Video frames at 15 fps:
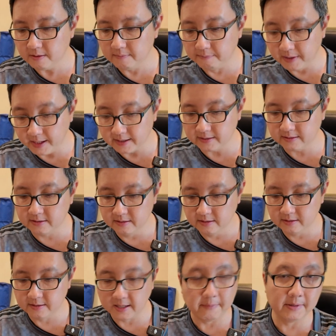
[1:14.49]
But
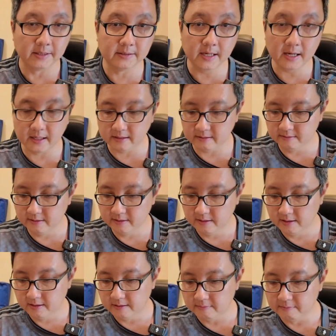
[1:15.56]
that being said,
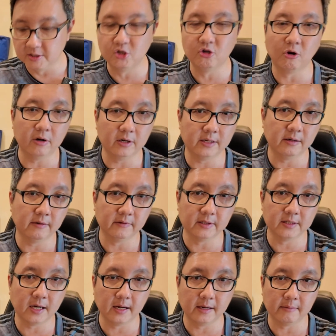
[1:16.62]
majority of the
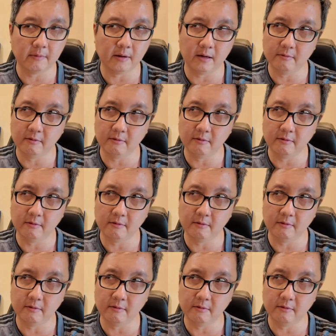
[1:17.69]
time